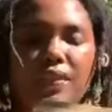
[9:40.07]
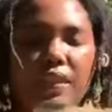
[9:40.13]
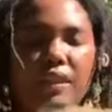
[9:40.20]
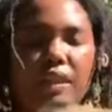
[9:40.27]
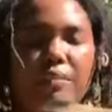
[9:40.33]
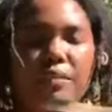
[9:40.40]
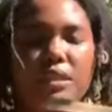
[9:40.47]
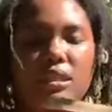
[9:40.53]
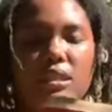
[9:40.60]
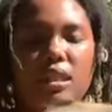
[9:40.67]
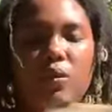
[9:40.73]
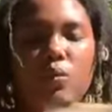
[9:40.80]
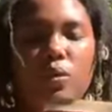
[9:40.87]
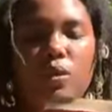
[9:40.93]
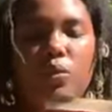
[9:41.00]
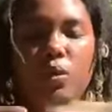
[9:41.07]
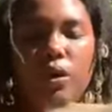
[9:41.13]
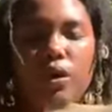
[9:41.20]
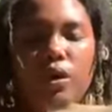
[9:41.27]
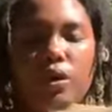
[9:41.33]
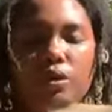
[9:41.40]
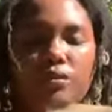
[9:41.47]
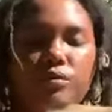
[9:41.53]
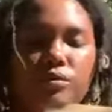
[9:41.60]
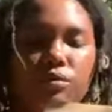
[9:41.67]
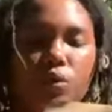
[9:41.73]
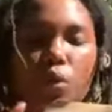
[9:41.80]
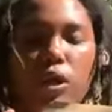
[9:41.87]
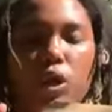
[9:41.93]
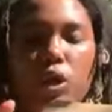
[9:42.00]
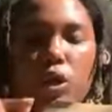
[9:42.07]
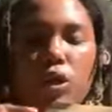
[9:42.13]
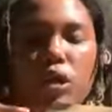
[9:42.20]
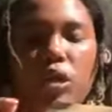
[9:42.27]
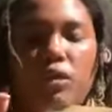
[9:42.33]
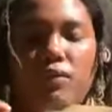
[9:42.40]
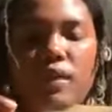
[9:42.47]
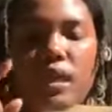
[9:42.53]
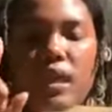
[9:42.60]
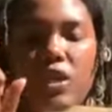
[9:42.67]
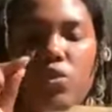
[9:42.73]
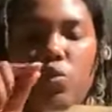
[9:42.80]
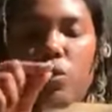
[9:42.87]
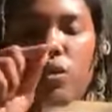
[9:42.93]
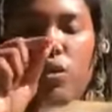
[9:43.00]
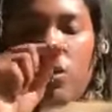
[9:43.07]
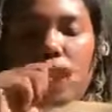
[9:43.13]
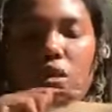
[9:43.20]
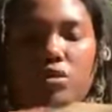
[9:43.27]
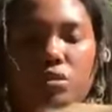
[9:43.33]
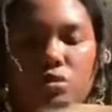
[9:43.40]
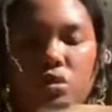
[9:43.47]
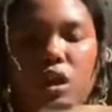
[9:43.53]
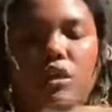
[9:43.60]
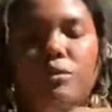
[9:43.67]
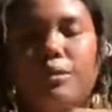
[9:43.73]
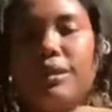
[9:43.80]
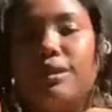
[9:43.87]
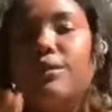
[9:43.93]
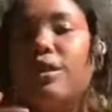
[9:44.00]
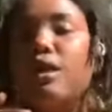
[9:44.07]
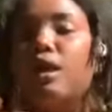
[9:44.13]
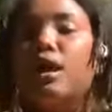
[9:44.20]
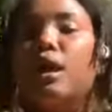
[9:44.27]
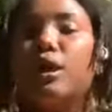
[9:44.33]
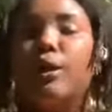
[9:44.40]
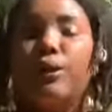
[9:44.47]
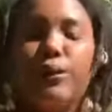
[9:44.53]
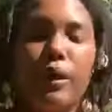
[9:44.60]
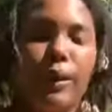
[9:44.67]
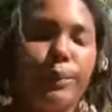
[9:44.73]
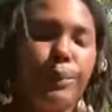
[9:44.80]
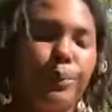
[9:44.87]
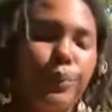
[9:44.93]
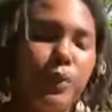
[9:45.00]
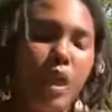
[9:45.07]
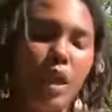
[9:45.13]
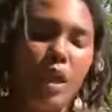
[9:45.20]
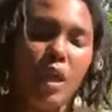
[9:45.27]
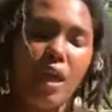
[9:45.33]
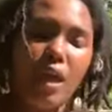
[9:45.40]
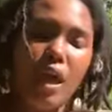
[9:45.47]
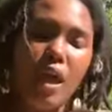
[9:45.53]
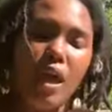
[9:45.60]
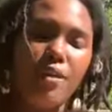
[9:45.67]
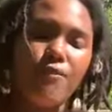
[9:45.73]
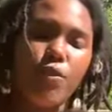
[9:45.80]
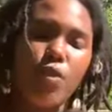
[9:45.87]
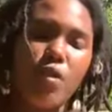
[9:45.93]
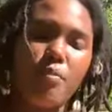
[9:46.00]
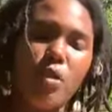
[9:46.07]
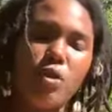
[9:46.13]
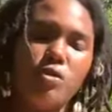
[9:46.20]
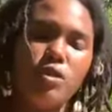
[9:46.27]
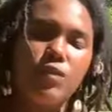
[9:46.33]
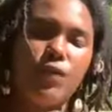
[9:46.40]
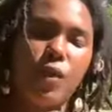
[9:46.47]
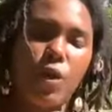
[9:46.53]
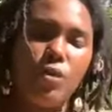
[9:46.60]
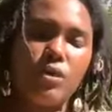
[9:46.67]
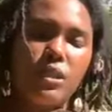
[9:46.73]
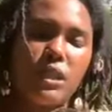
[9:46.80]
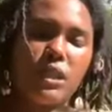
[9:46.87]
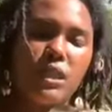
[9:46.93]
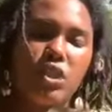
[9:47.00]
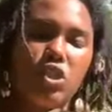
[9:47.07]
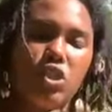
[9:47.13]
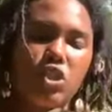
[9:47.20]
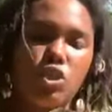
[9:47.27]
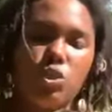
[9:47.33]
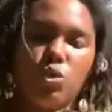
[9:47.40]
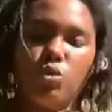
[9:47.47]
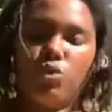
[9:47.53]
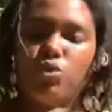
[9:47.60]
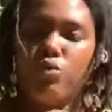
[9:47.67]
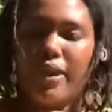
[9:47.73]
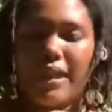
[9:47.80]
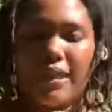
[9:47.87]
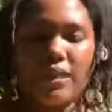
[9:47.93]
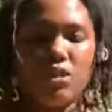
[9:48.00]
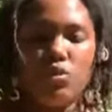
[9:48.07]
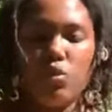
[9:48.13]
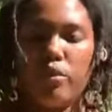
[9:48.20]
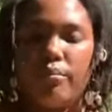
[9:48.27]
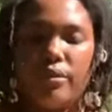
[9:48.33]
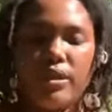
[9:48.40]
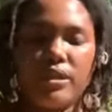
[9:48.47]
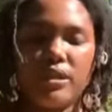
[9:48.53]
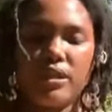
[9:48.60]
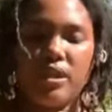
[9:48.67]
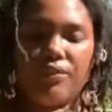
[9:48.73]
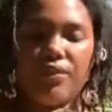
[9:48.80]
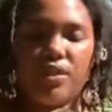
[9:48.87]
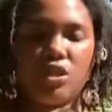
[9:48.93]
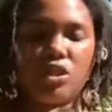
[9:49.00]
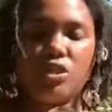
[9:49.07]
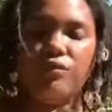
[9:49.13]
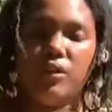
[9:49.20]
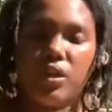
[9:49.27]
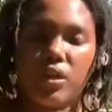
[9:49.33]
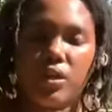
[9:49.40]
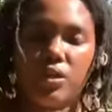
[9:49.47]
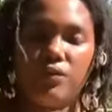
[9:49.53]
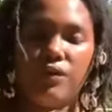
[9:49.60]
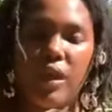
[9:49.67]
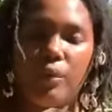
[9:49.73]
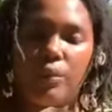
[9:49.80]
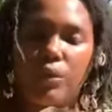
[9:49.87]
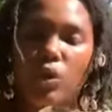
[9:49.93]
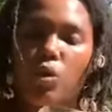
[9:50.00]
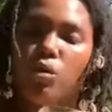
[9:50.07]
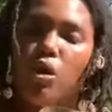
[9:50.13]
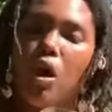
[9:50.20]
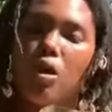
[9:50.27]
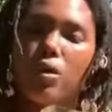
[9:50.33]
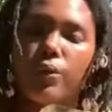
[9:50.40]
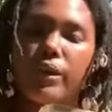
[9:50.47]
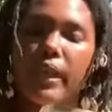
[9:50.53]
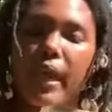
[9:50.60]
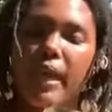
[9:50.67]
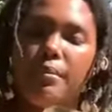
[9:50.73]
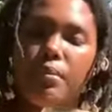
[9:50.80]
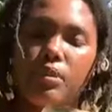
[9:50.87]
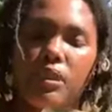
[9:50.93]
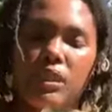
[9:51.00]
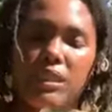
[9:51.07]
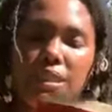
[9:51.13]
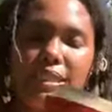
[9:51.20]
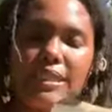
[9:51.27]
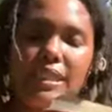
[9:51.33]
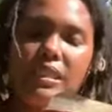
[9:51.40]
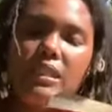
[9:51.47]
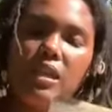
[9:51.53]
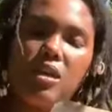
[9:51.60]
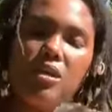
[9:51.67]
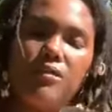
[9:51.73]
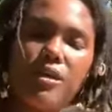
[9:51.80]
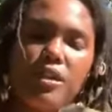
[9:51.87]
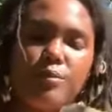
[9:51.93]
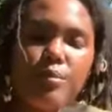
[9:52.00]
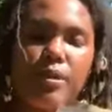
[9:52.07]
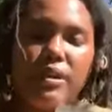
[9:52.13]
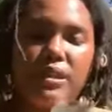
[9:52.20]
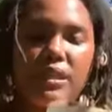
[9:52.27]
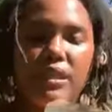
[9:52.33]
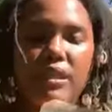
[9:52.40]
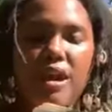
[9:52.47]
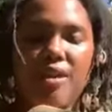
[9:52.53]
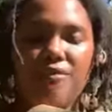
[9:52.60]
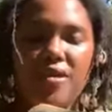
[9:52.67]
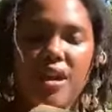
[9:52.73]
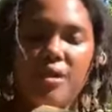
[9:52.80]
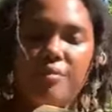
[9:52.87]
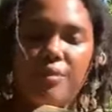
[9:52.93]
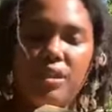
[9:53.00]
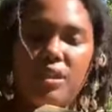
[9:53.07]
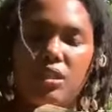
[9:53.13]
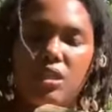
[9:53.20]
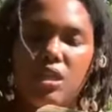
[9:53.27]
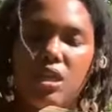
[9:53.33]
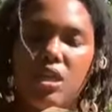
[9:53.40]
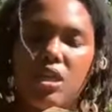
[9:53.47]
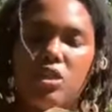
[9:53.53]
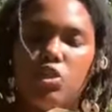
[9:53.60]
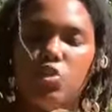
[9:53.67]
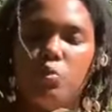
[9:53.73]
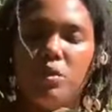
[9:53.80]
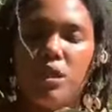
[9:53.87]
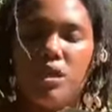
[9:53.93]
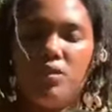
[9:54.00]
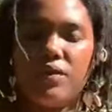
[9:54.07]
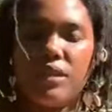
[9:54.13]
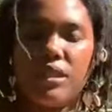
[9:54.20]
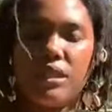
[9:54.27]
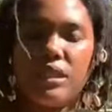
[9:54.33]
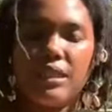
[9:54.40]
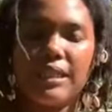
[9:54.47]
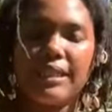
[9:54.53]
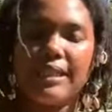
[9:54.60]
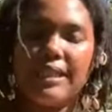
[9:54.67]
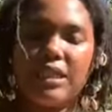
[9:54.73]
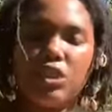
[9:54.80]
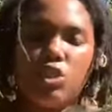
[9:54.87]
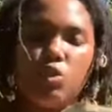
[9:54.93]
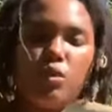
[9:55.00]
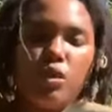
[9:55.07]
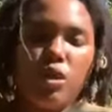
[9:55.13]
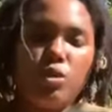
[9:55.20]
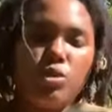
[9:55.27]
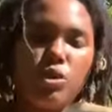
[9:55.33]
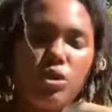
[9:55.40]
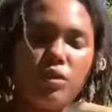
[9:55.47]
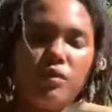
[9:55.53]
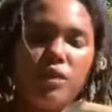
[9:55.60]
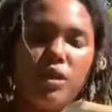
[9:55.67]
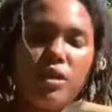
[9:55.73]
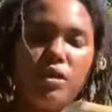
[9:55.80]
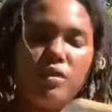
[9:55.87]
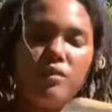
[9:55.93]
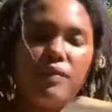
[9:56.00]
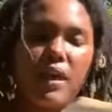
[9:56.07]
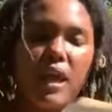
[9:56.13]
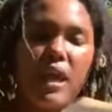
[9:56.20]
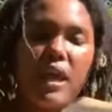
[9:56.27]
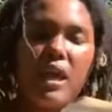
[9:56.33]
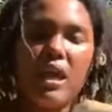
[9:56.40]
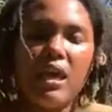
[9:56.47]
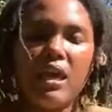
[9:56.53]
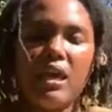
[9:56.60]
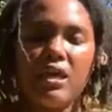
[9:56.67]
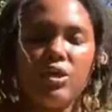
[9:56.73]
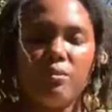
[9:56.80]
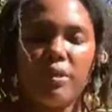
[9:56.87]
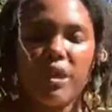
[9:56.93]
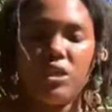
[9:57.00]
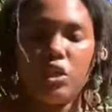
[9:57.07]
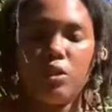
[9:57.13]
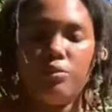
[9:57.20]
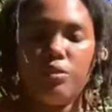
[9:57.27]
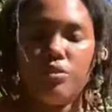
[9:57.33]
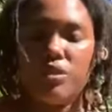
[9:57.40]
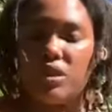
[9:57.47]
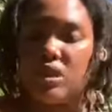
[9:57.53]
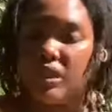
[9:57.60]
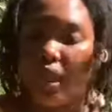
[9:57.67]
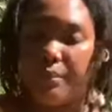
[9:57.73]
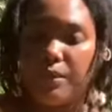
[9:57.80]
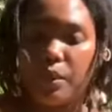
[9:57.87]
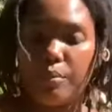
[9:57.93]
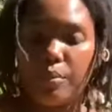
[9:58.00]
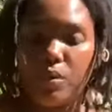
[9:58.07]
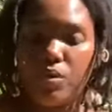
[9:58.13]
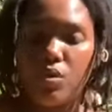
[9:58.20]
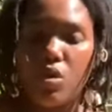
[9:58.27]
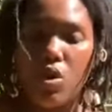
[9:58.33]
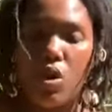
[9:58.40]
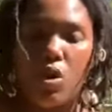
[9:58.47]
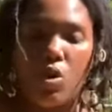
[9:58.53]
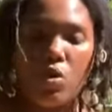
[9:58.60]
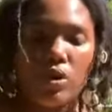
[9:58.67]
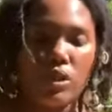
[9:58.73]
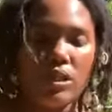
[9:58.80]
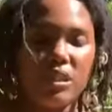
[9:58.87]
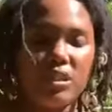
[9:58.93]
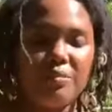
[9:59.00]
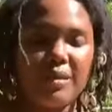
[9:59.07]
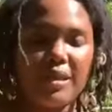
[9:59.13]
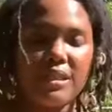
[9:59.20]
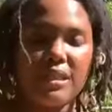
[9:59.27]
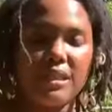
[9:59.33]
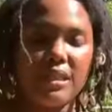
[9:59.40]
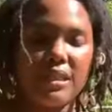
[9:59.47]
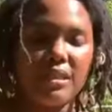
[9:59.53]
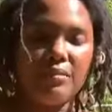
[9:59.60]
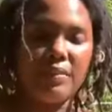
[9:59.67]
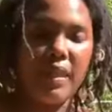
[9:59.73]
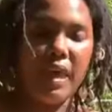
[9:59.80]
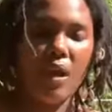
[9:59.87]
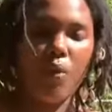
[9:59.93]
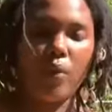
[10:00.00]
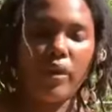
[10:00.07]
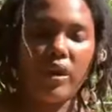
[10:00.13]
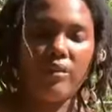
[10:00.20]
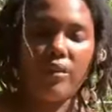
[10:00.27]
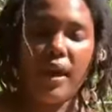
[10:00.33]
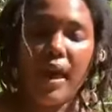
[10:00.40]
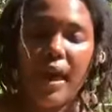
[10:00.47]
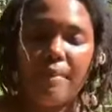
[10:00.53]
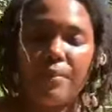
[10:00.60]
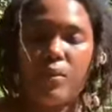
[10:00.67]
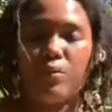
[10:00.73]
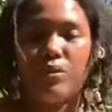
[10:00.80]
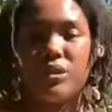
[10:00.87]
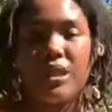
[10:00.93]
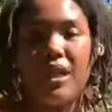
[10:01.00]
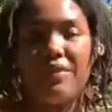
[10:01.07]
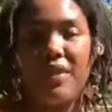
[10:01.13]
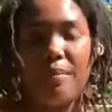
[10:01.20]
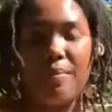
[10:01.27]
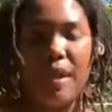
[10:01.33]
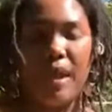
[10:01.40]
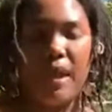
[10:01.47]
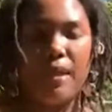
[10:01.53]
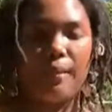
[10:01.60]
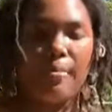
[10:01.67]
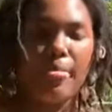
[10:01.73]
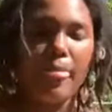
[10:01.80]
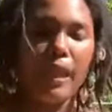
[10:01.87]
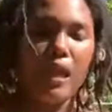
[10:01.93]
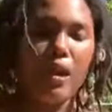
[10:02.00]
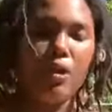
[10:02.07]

i think they meant to say we were we are even as we are also taught to believe okay uh, for most folks, it is just too threatening to embrace a definition of love that would no longer enable us to see love as present in our families. Too many of us need to cling to a notion of love that either makes abuse acceptable or at least makes it seem that whatever happened was not that bad.